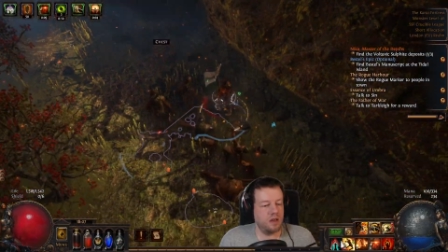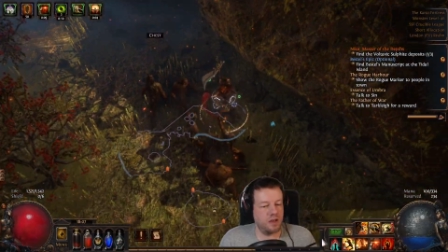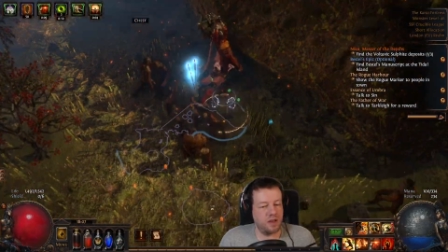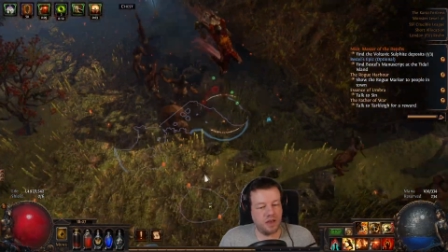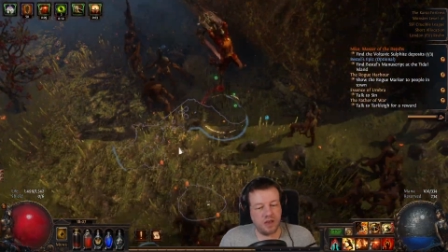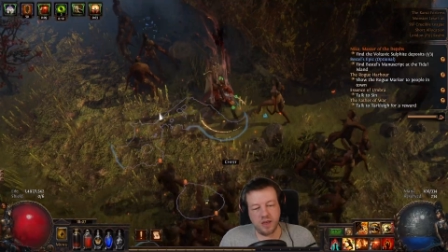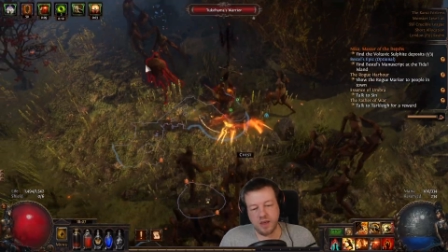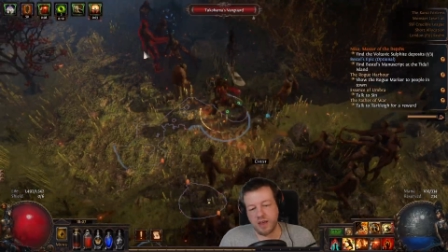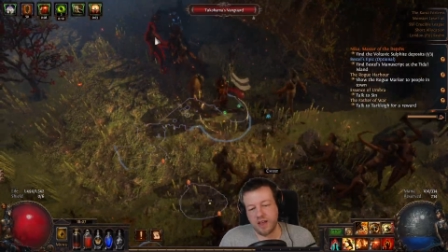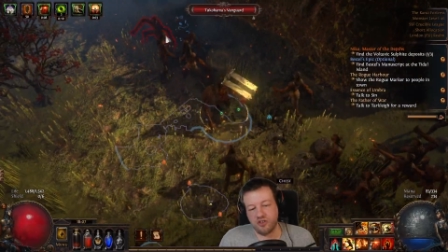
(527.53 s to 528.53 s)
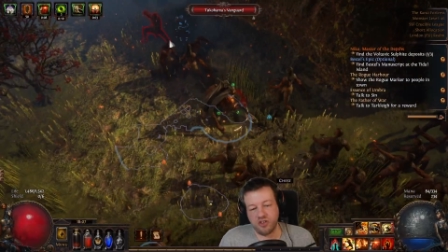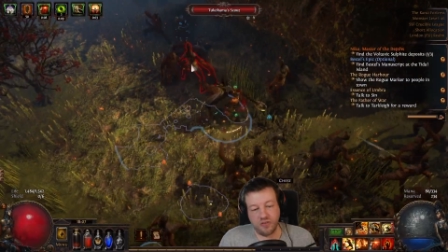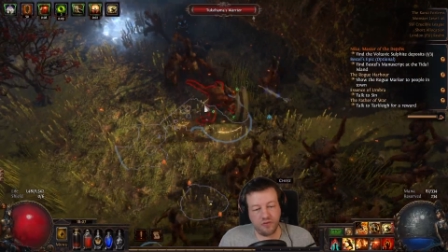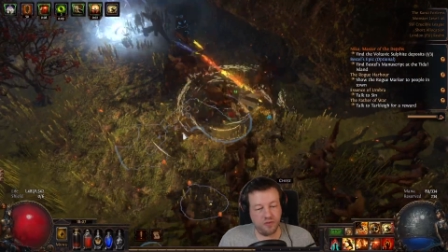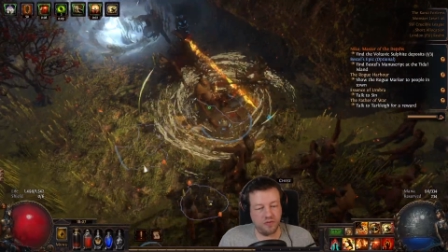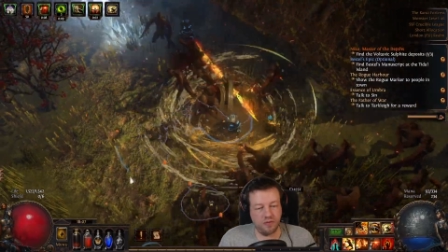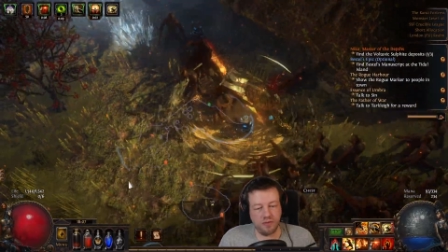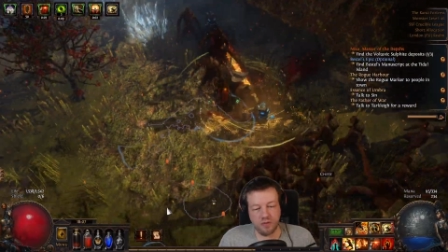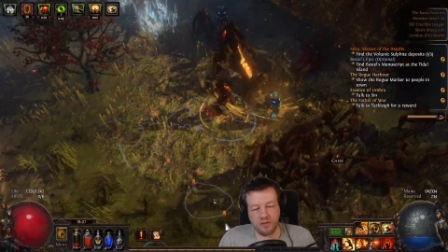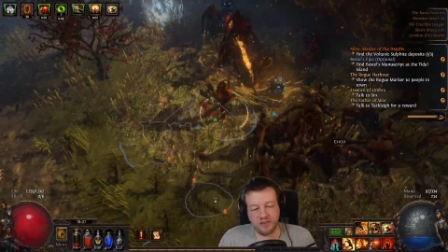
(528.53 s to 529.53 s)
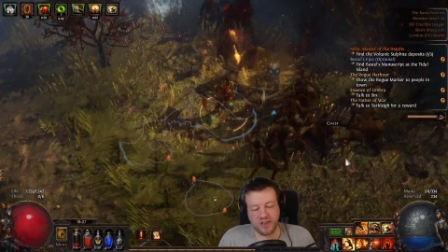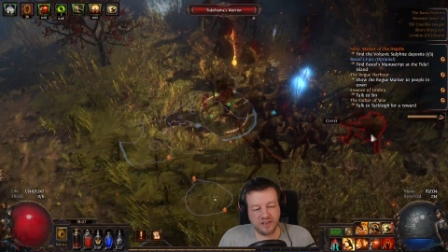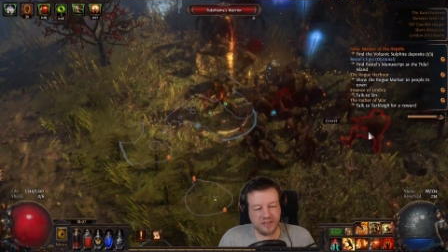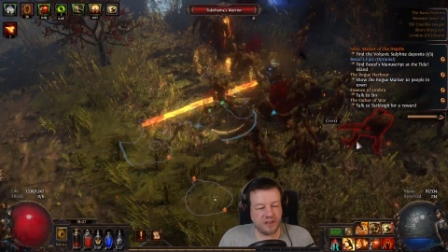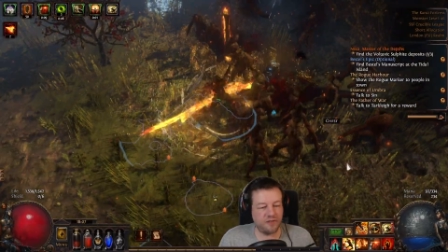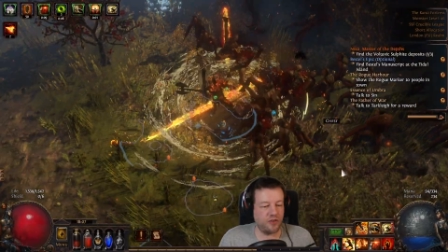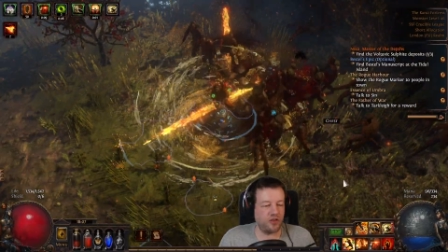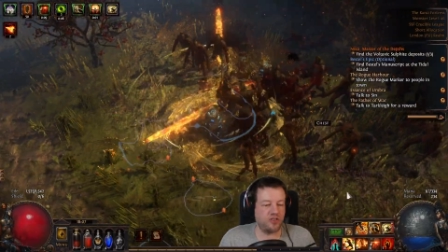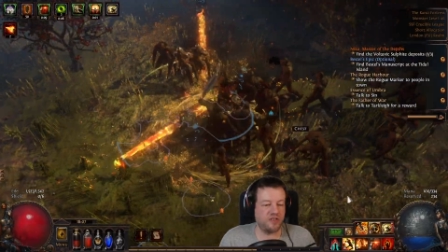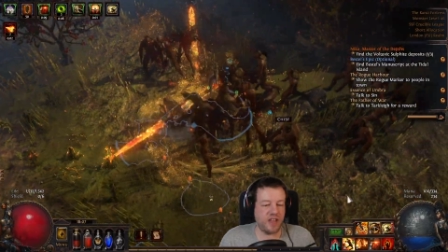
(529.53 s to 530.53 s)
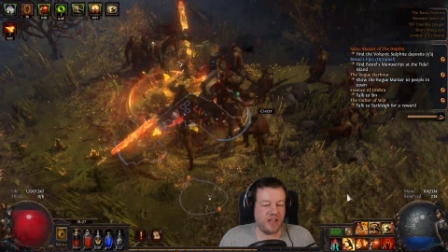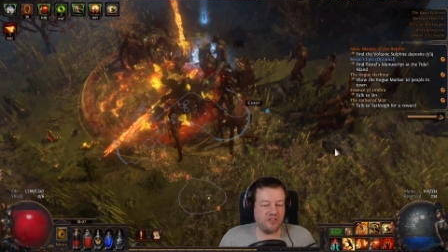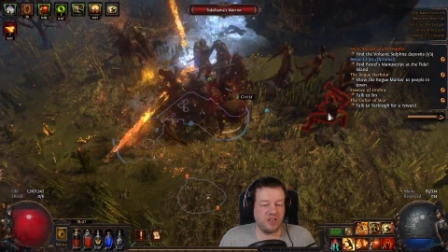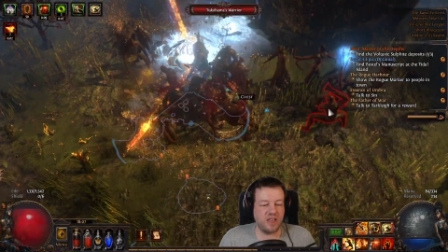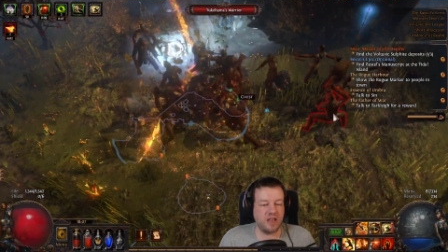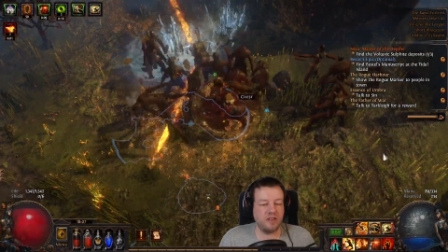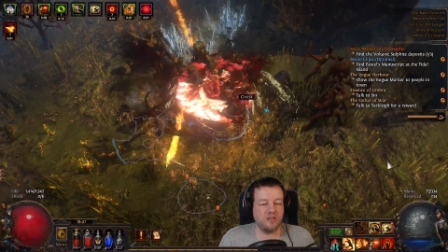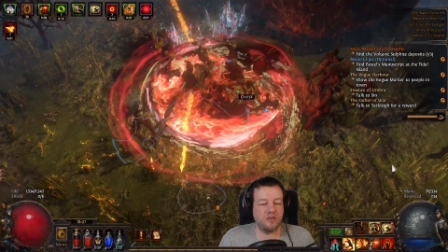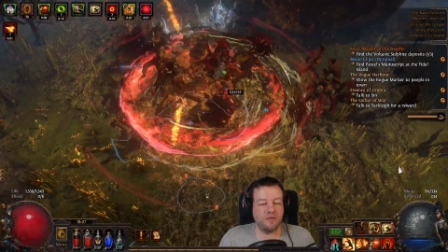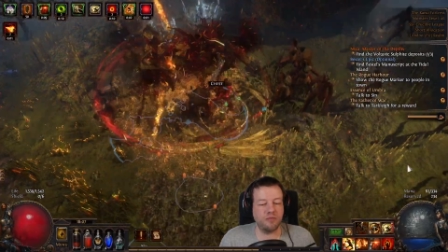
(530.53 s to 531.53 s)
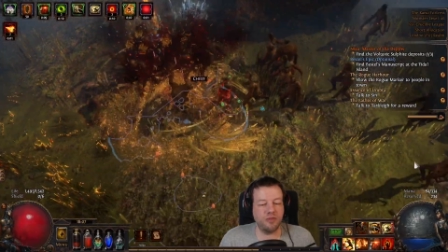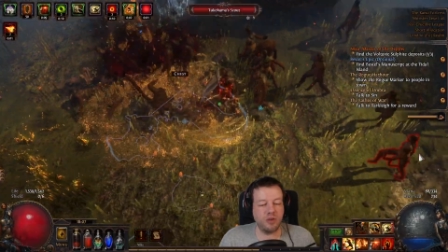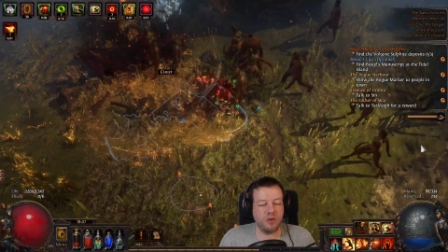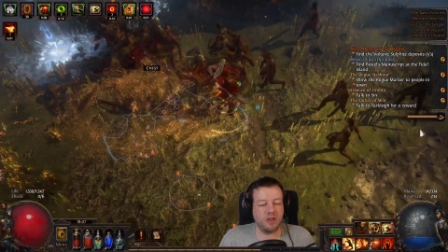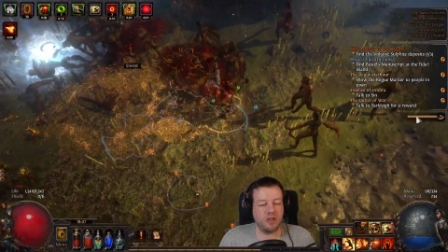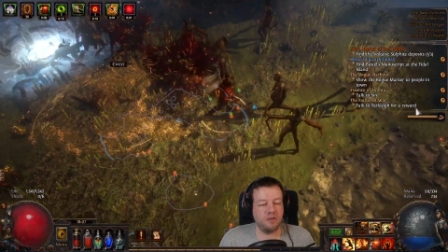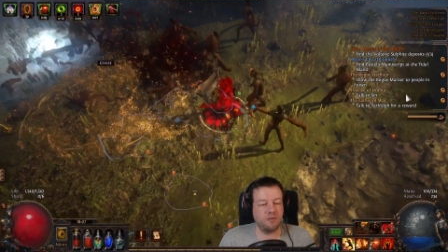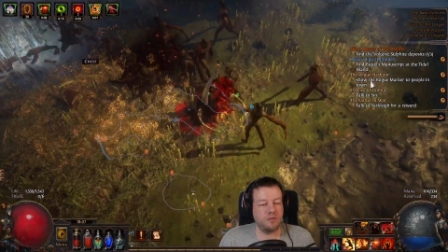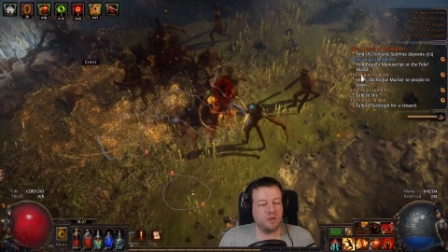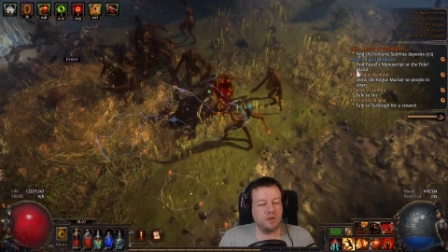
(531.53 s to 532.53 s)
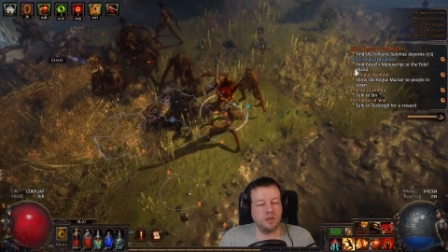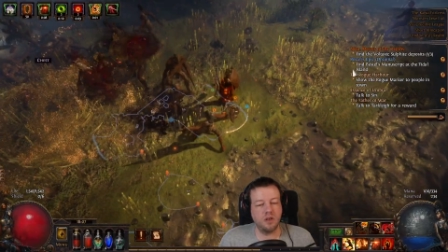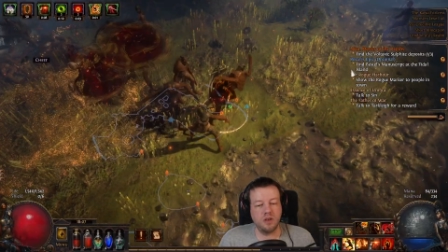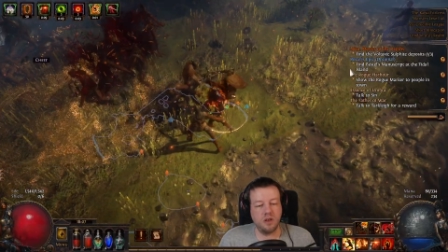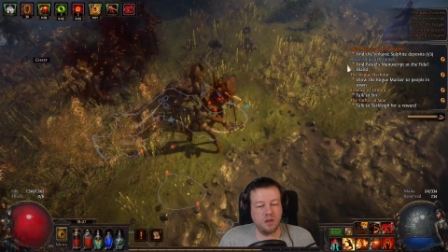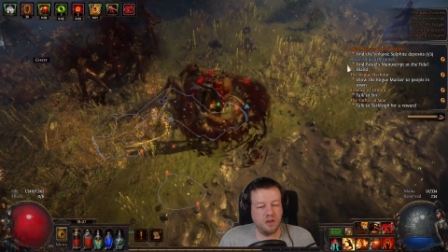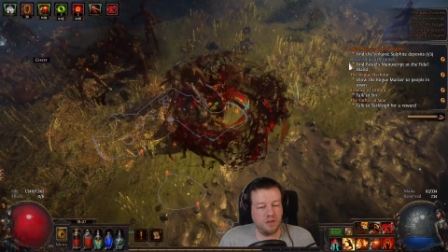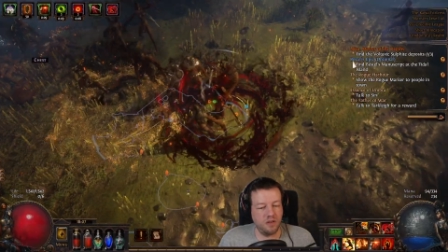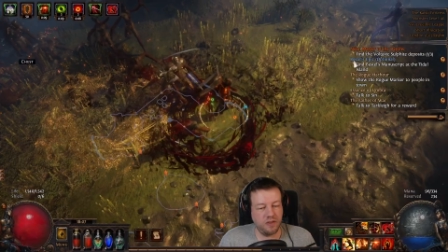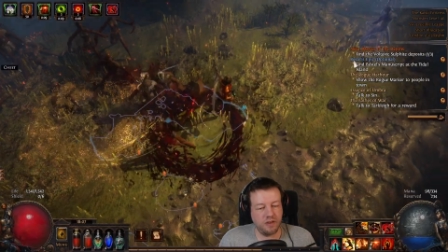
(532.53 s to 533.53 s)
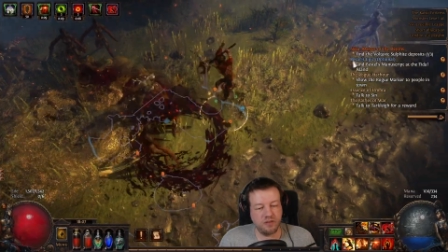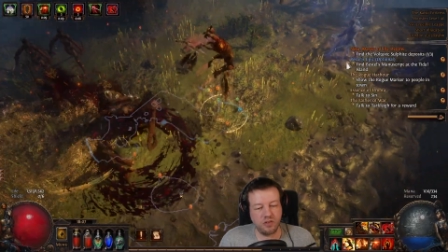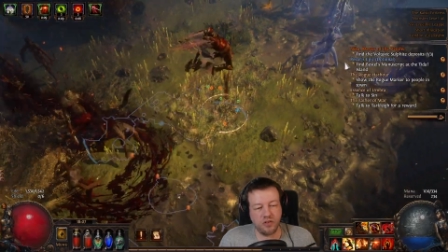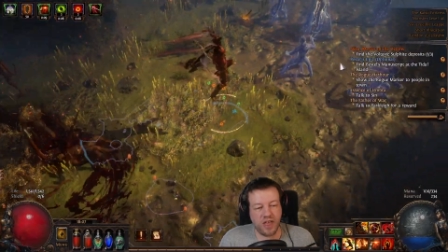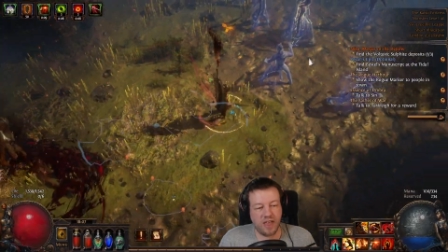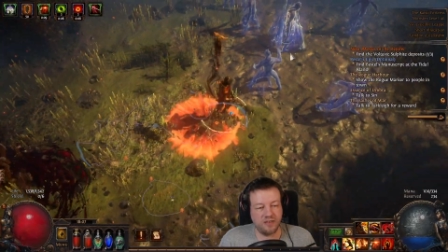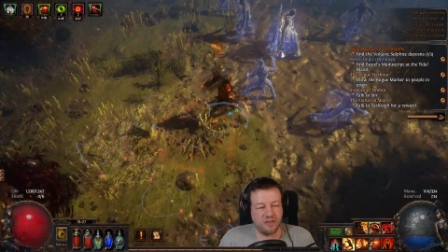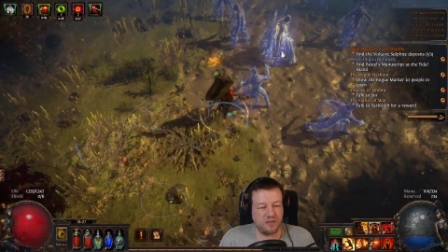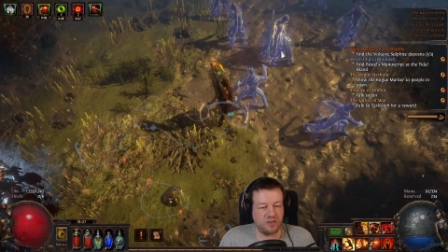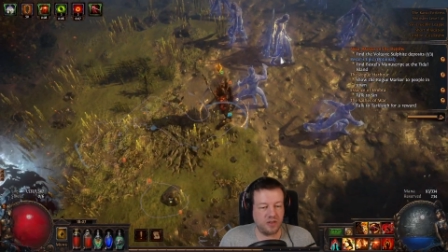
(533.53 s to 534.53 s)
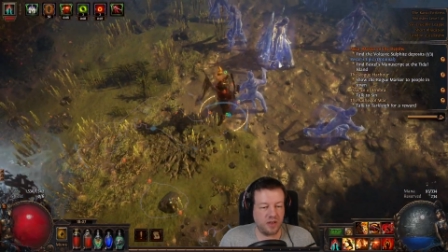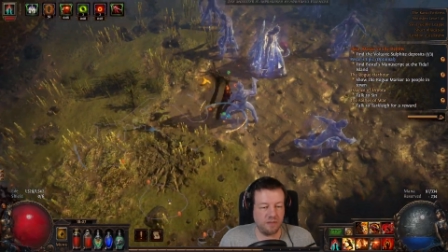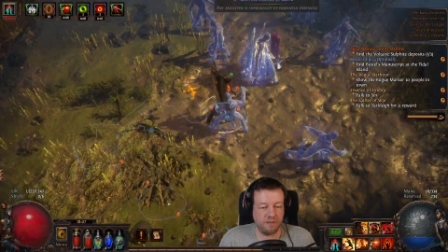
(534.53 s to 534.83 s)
Okay, actually, the Sandstance version is actually killing stuff pretty well now. There is another essence there.